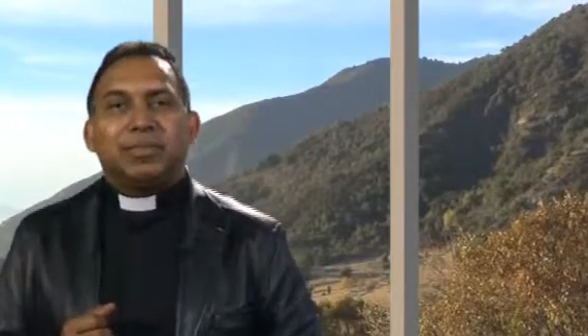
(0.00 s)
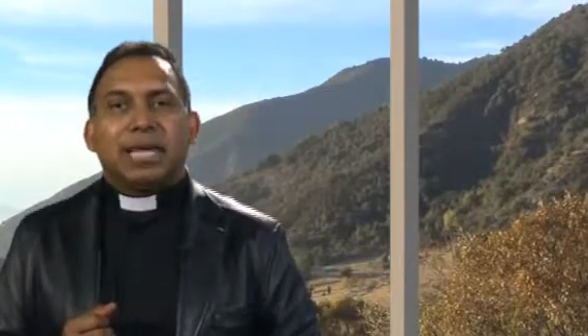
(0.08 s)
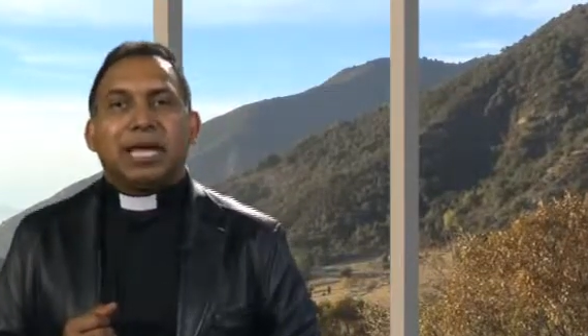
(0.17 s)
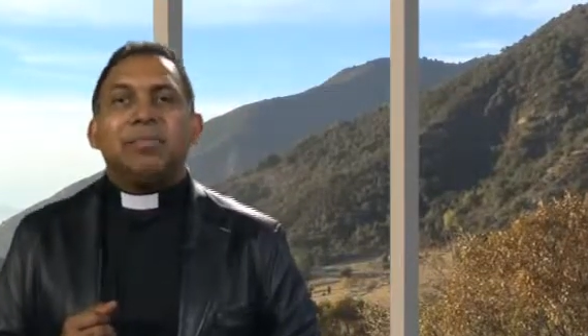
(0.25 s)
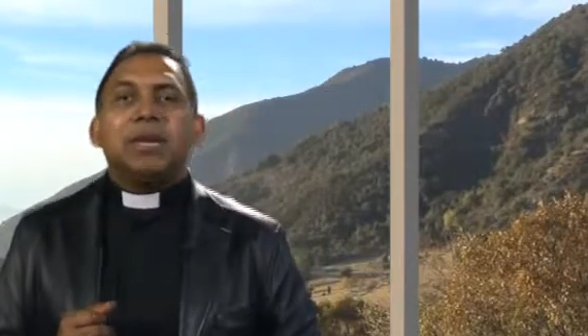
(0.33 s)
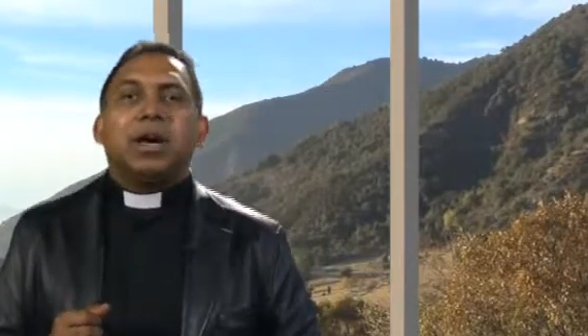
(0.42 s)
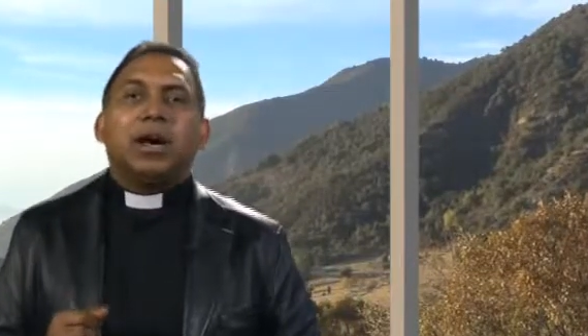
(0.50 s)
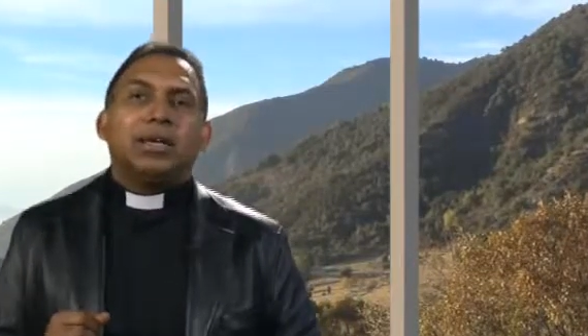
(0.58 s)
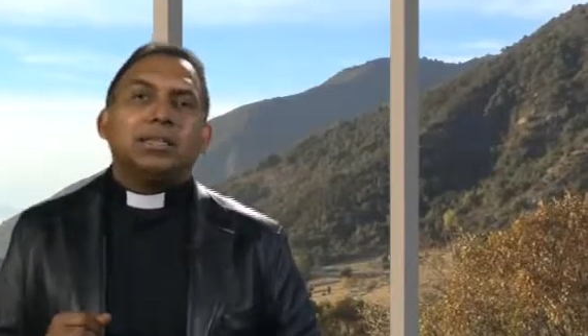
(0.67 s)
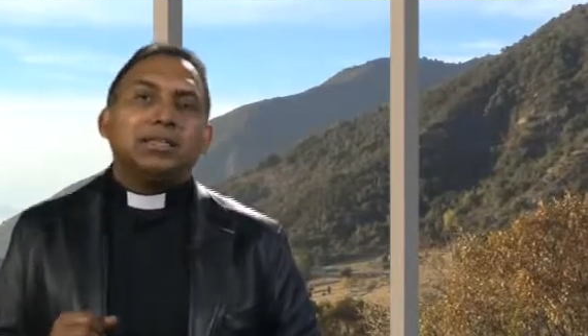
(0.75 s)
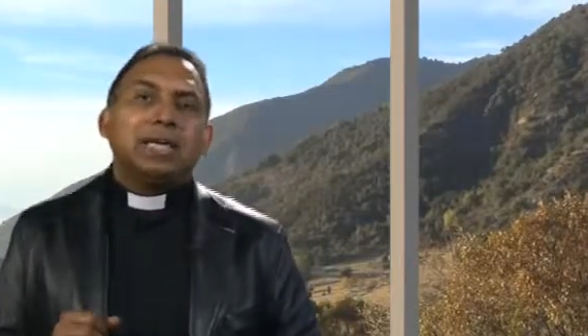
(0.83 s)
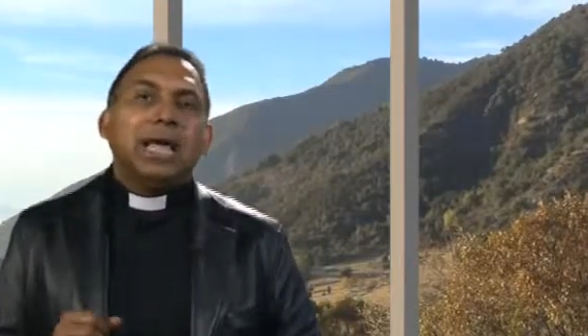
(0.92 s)
And
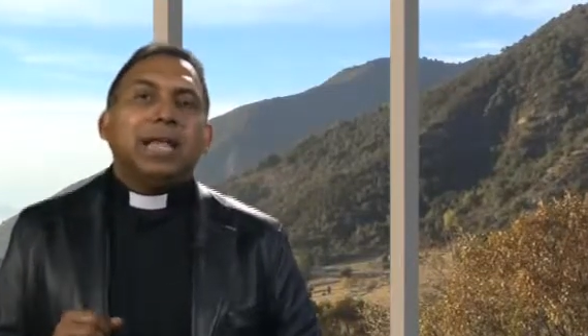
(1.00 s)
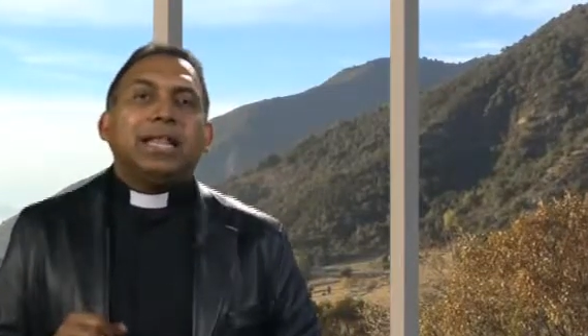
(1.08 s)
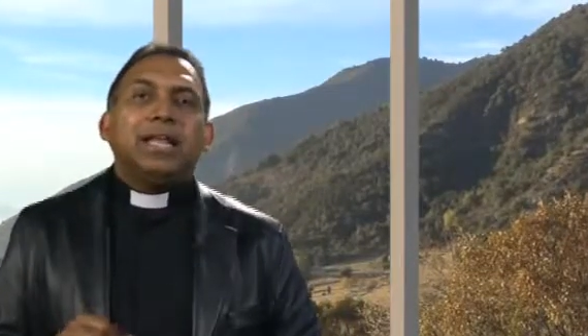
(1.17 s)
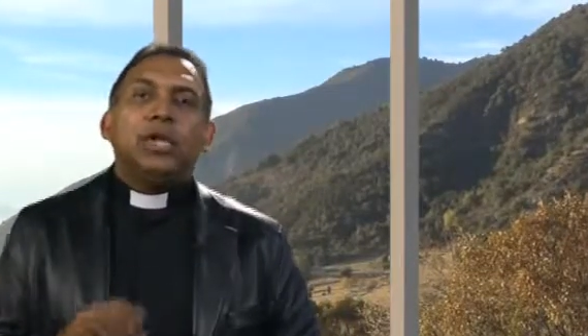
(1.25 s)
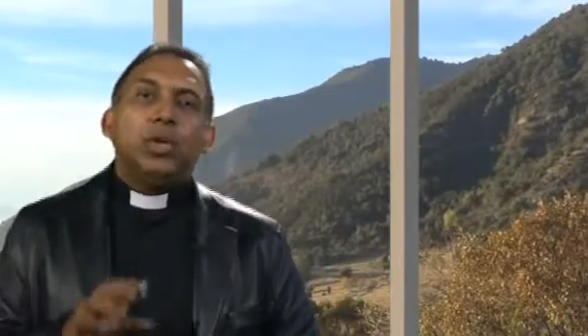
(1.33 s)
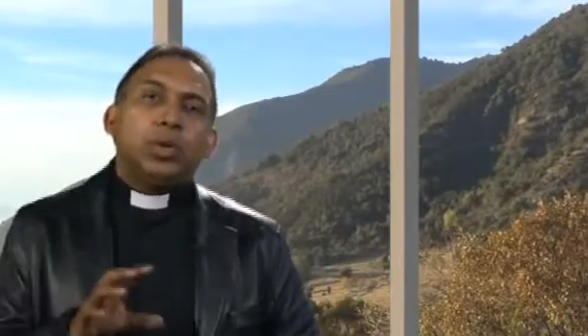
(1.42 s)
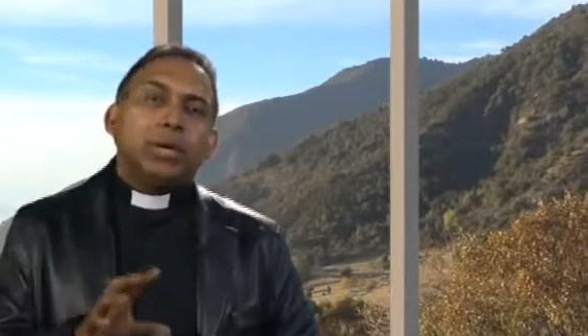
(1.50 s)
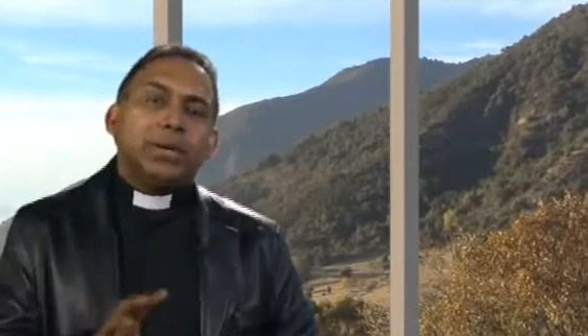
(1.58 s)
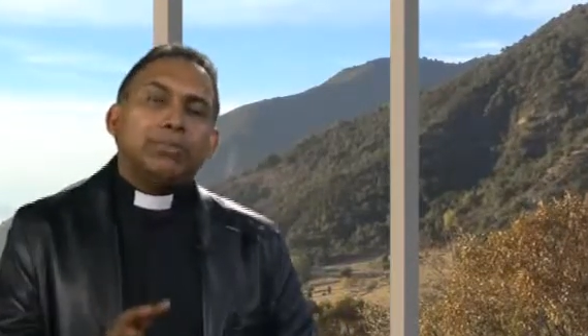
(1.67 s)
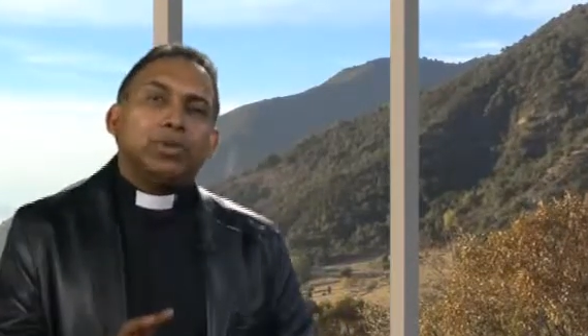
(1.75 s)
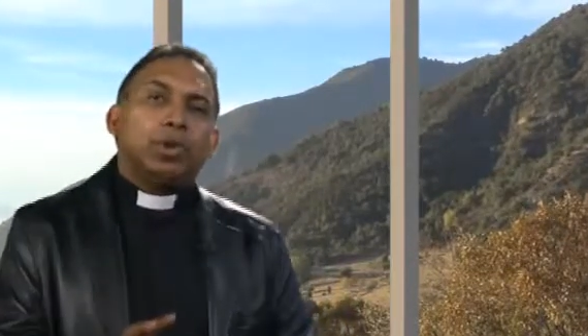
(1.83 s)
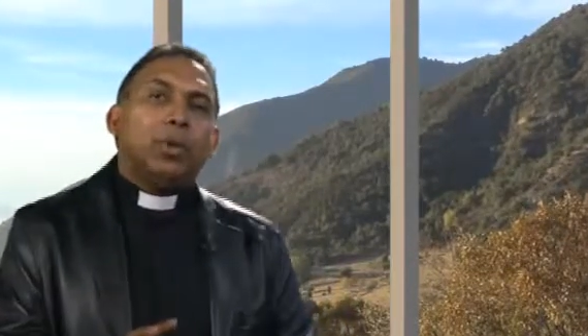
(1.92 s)
because they knew
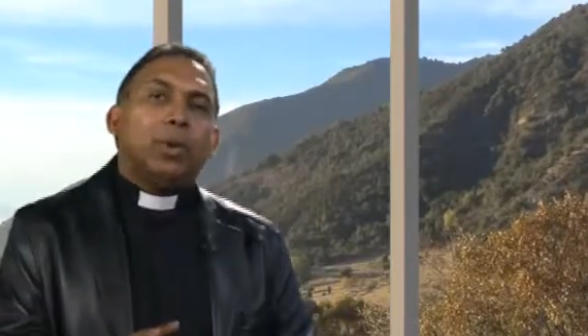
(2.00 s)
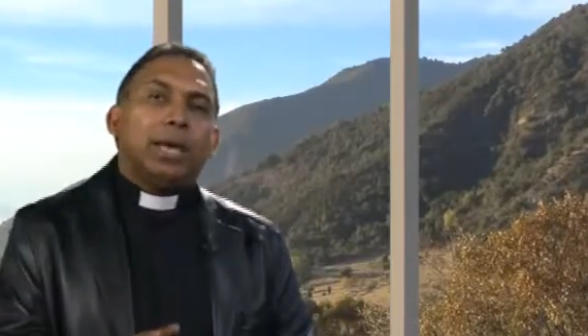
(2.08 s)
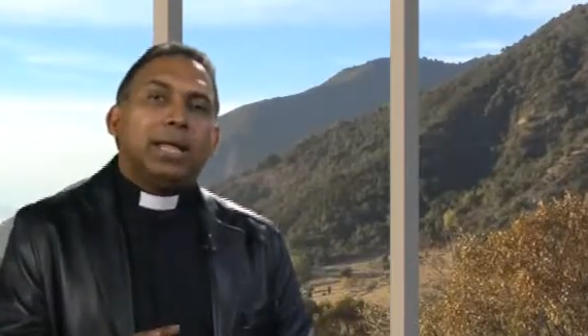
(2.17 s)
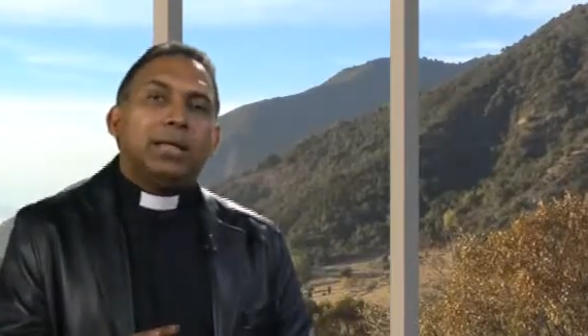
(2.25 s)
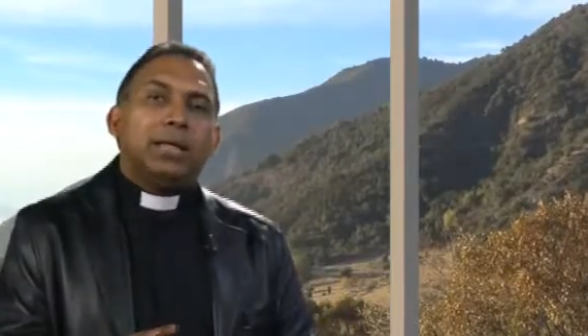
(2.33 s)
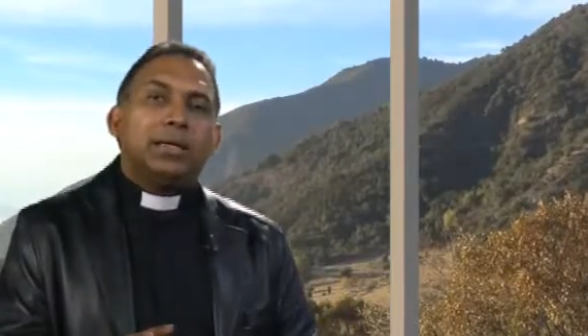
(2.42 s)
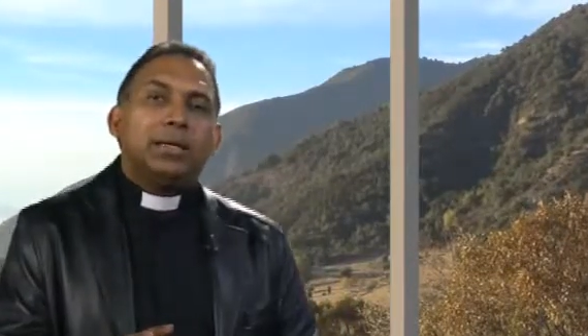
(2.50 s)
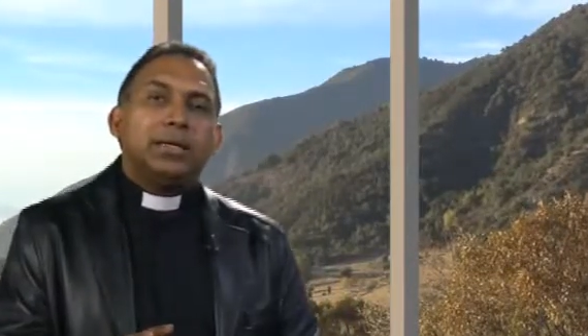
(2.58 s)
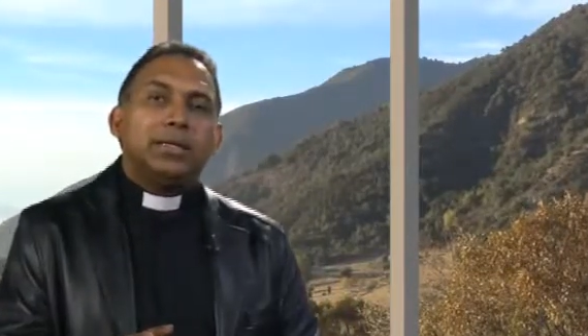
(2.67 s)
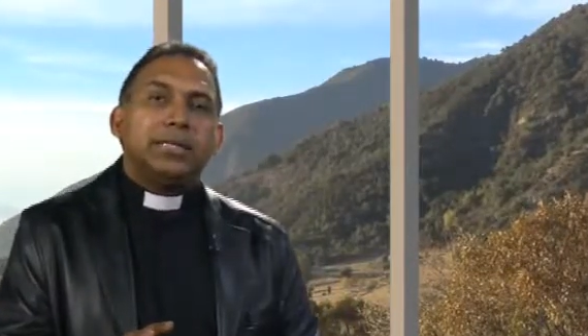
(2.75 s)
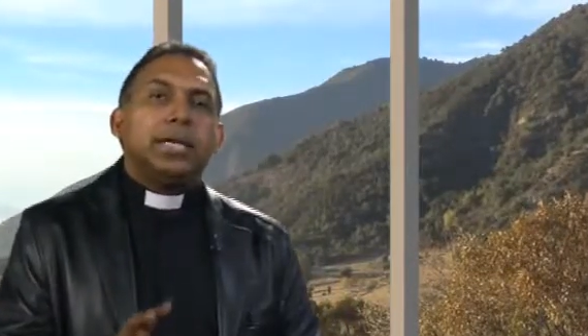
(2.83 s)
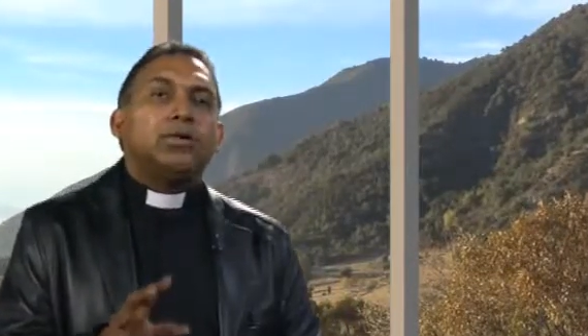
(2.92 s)
him so well,
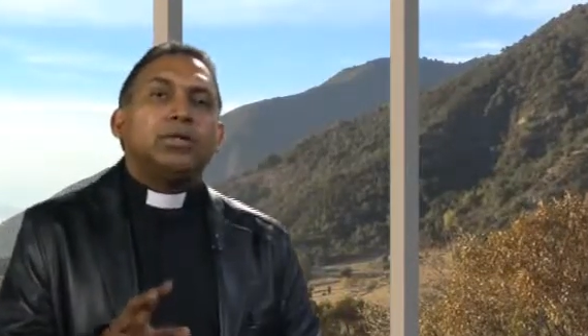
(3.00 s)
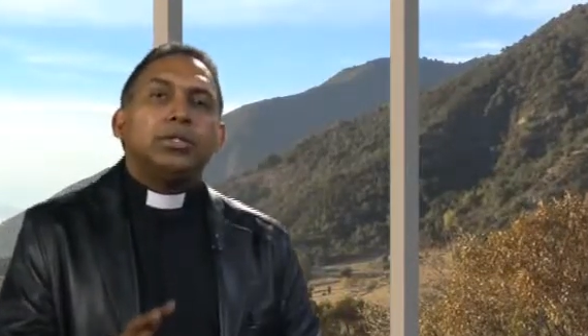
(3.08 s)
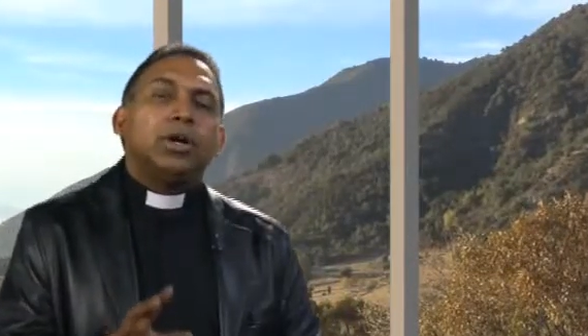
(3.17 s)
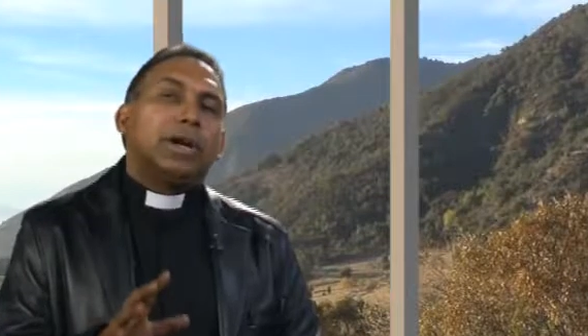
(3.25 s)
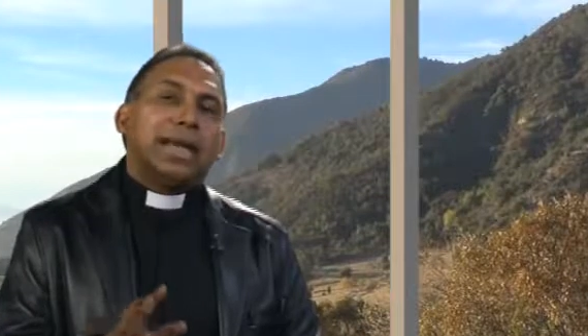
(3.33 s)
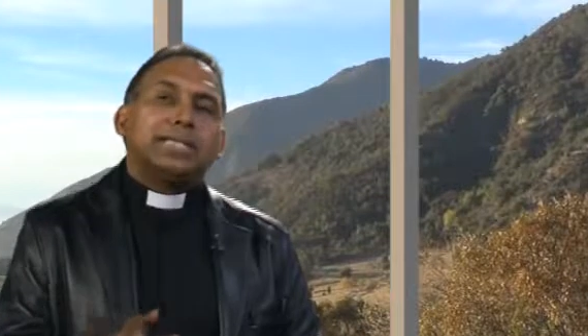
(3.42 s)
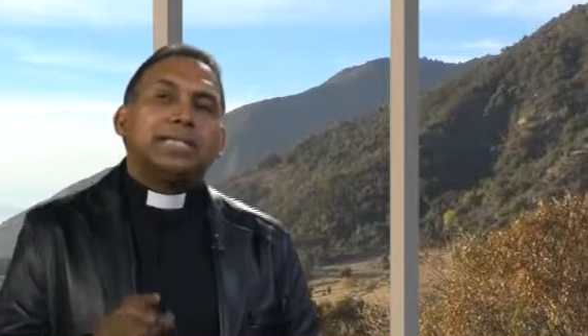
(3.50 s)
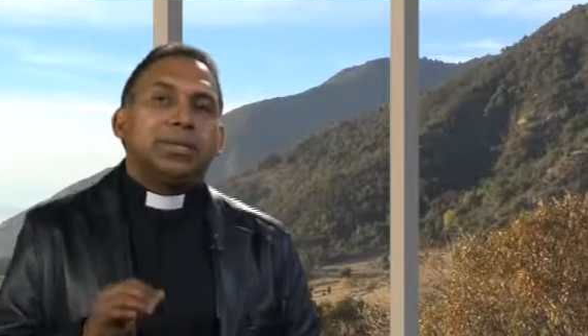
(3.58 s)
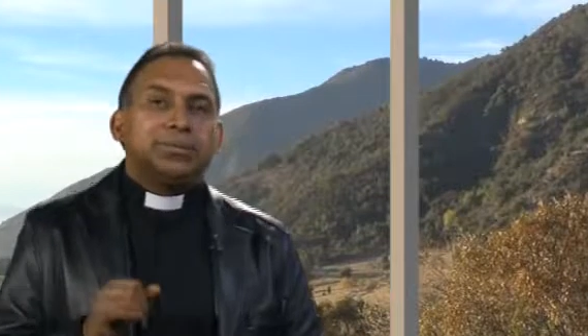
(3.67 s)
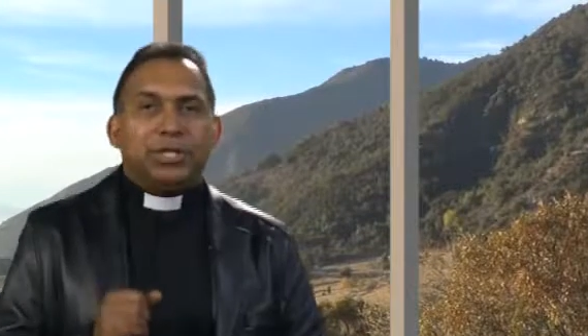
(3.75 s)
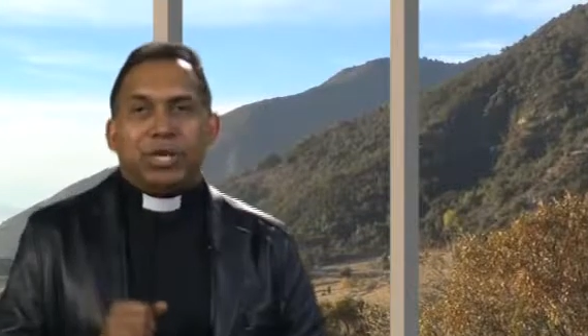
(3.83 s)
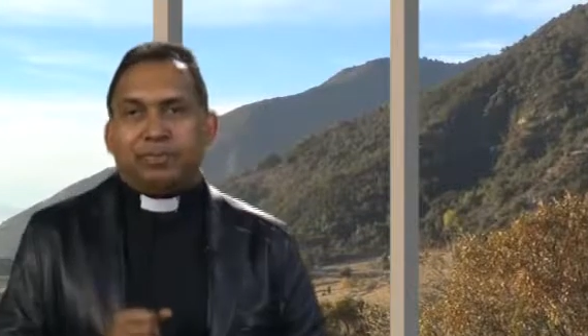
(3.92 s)
they could not
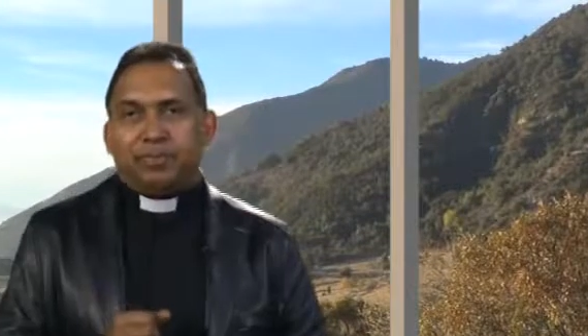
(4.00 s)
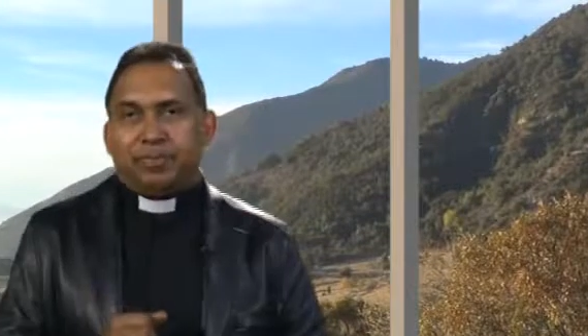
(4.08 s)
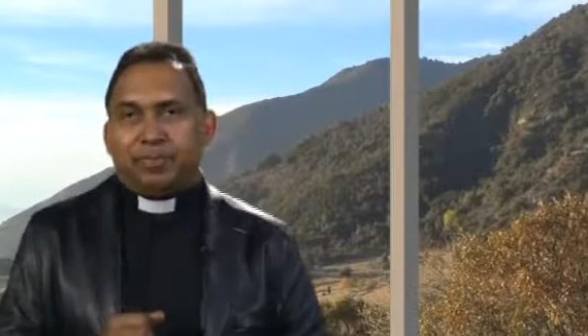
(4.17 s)
accept him.